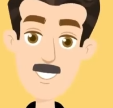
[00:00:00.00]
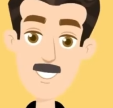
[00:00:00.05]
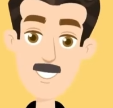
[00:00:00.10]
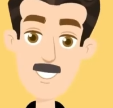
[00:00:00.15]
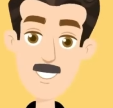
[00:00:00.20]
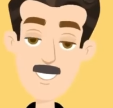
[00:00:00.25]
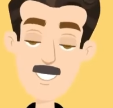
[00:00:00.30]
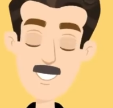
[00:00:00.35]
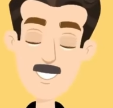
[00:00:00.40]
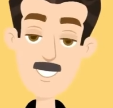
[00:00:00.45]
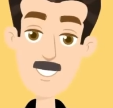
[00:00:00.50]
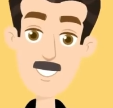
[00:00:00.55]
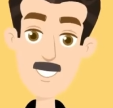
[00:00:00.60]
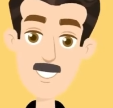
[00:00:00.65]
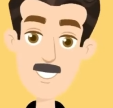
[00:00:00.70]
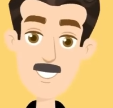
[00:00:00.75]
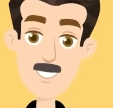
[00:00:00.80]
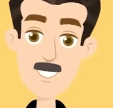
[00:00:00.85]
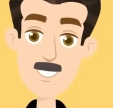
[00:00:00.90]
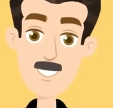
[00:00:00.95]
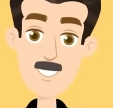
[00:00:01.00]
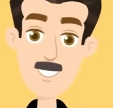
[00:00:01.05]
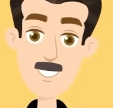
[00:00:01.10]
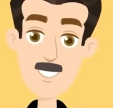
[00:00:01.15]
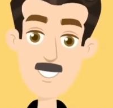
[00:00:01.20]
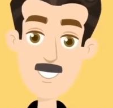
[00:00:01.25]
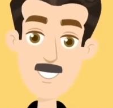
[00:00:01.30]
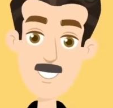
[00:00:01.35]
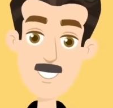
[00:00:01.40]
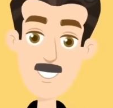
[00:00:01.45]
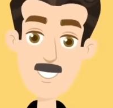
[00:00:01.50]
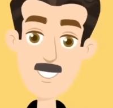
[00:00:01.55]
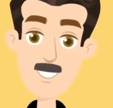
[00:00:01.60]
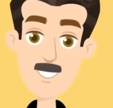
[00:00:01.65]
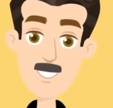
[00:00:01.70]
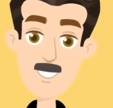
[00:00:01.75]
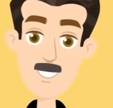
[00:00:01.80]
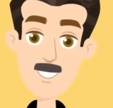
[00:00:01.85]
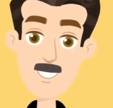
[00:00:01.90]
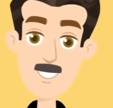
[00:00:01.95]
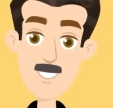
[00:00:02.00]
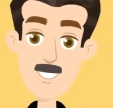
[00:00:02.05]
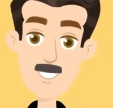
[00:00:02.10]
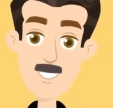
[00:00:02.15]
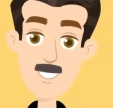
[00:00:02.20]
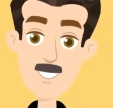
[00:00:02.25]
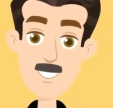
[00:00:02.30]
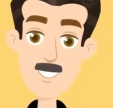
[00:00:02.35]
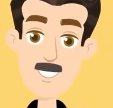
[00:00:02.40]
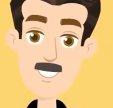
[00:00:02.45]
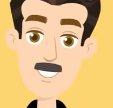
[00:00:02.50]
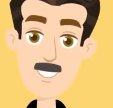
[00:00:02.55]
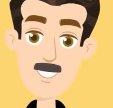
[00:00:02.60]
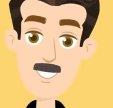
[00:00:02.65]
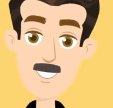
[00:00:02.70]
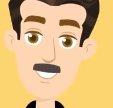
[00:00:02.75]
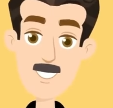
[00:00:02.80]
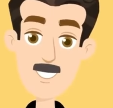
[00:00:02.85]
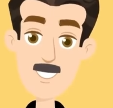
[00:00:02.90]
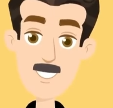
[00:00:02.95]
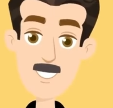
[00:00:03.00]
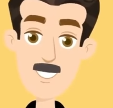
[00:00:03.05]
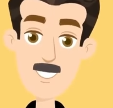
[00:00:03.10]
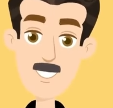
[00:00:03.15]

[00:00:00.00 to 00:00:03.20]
For step 4, establish a low-cost solution.